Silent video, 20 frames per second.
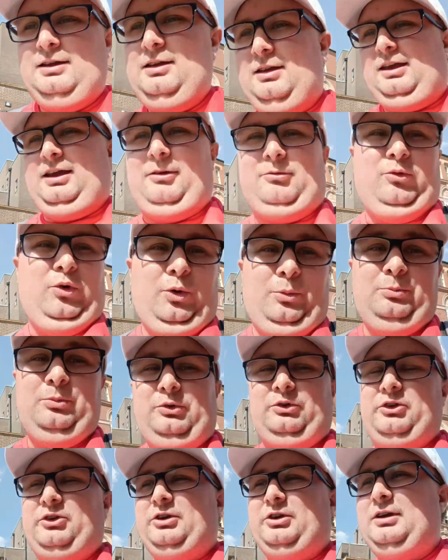yeah,
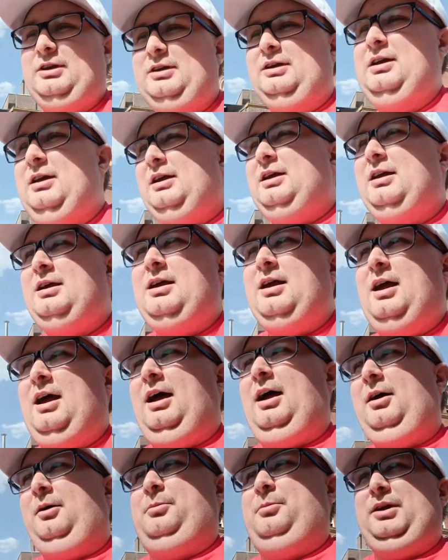Rob's
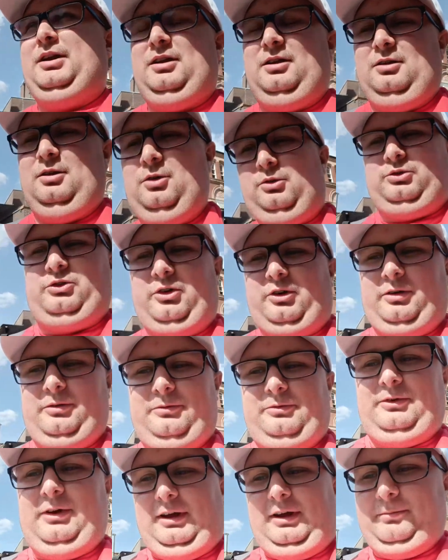uh, been a long
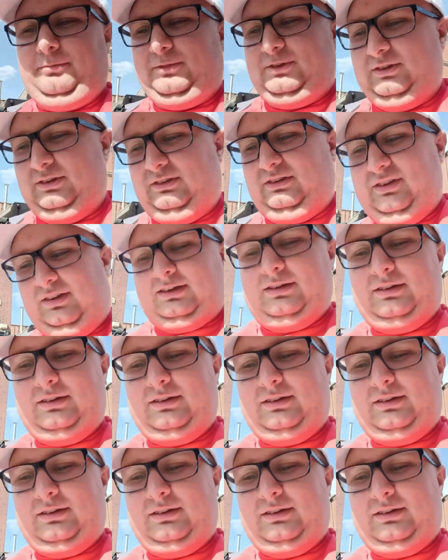time friend,